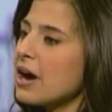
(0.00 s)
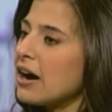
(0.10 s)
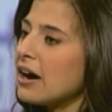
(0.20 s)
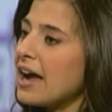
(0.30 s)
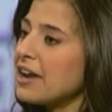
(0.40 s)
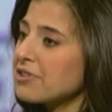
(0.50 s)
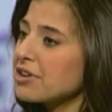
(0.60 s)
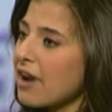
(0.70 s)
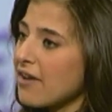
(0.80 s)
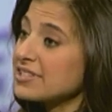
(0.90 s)
uh,
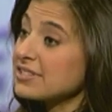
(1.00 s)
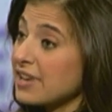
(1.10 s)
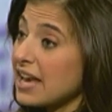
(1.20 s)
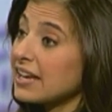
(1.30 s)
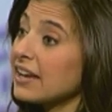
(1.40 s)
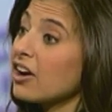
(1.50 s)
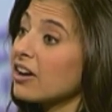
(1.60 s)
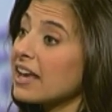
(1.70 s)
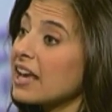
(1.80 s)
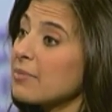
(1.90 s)
Henry Kravis of K K
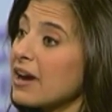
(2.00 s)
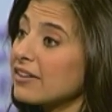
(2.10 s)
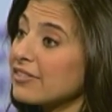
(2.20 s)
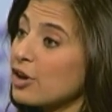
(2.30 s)
R came out